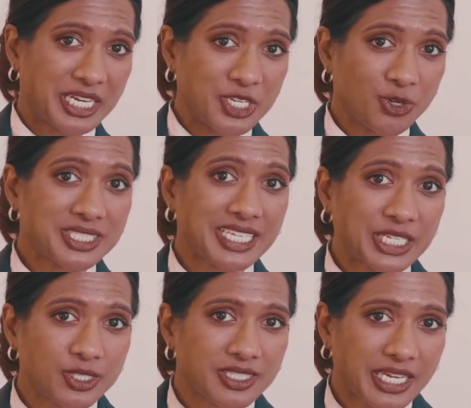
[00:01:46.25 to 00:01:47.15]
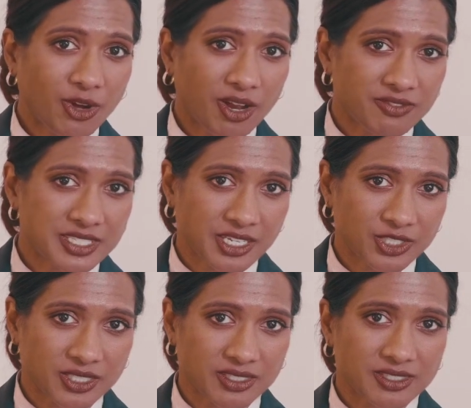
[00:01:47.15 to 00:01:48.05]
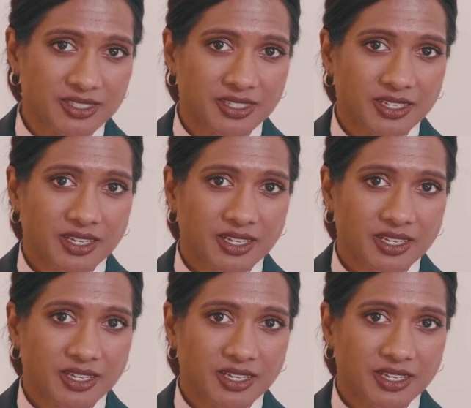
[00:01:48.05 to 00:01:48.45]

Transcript: in your day-to-day conversations,